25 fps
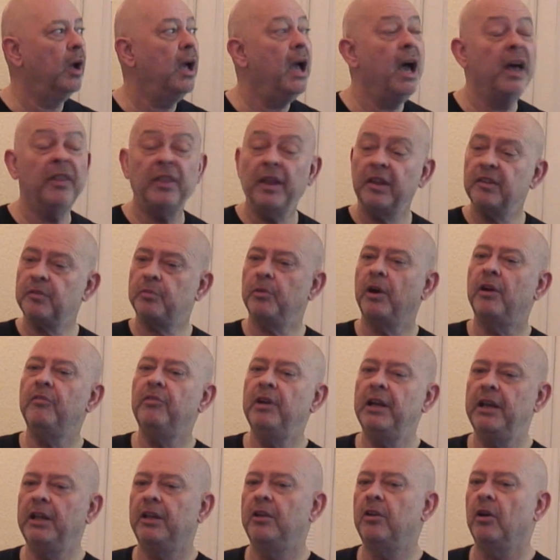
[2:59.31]
And that's where I
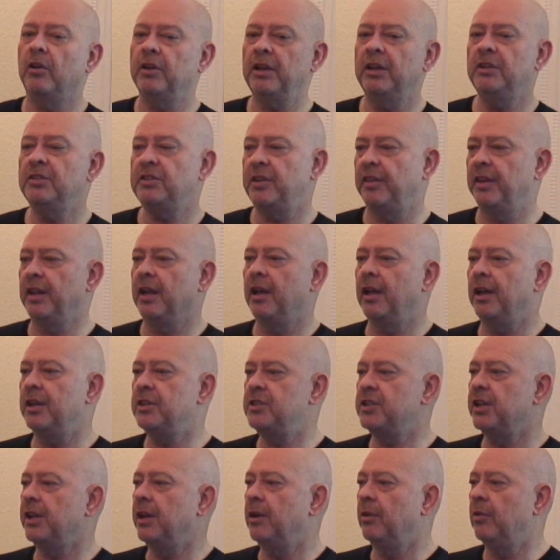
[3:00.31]
really got into the
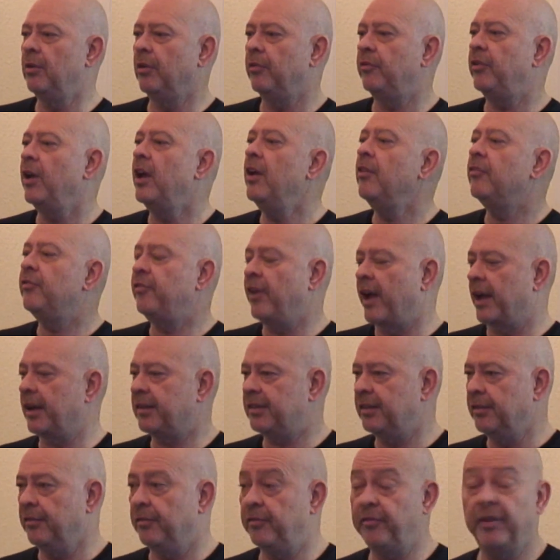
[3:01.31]
idea of
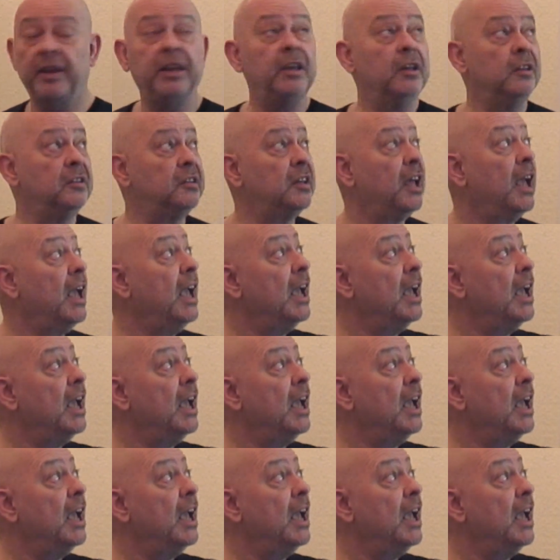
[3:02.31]
facts and figures.